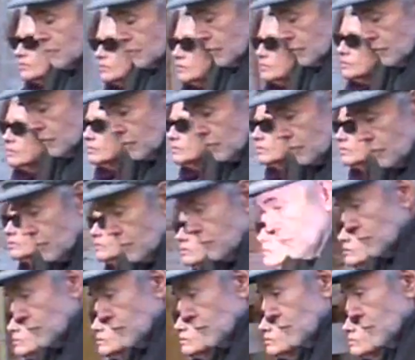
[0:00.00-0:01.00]
described him as
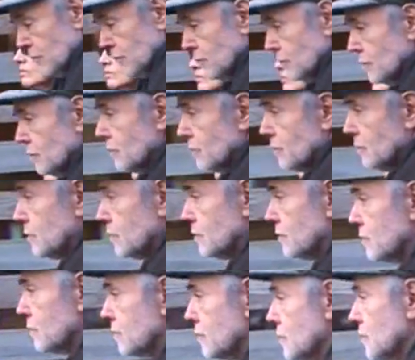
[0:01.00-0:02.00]
despondent in
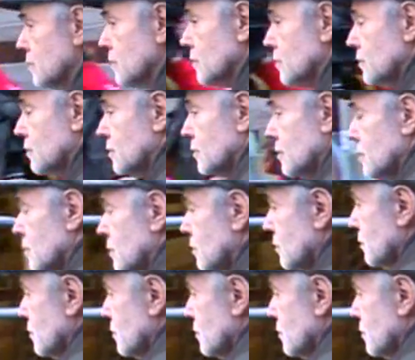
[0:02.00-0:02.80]
the days before he